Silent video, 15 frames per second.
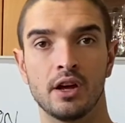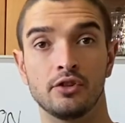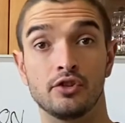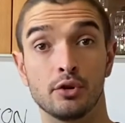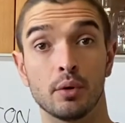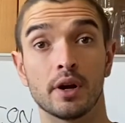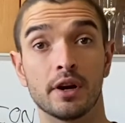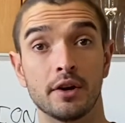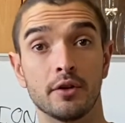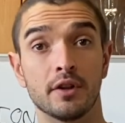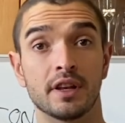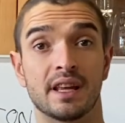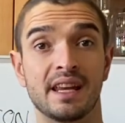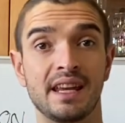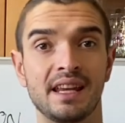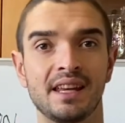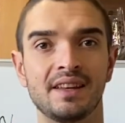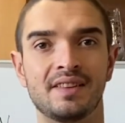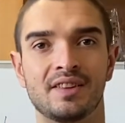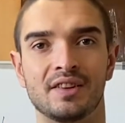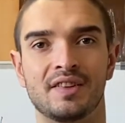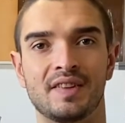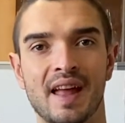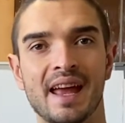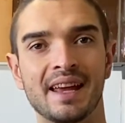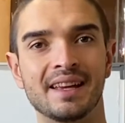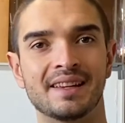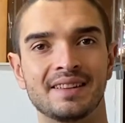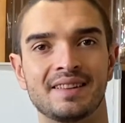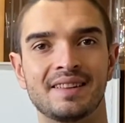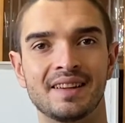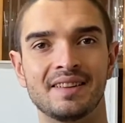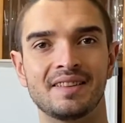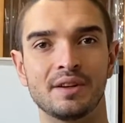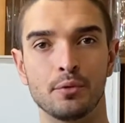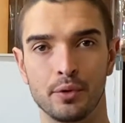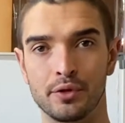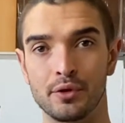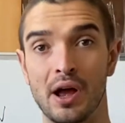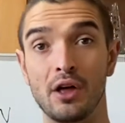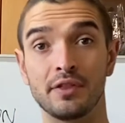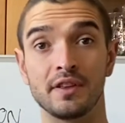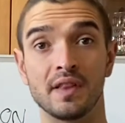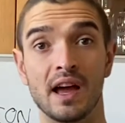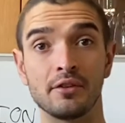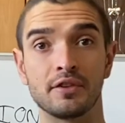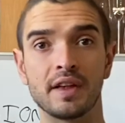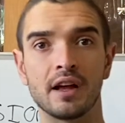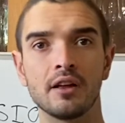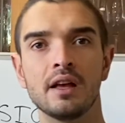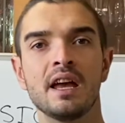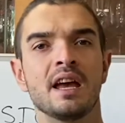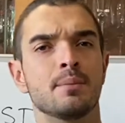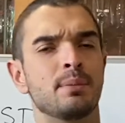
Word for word: Do you wanna know the key to staying consistent with your healthy lifestyle?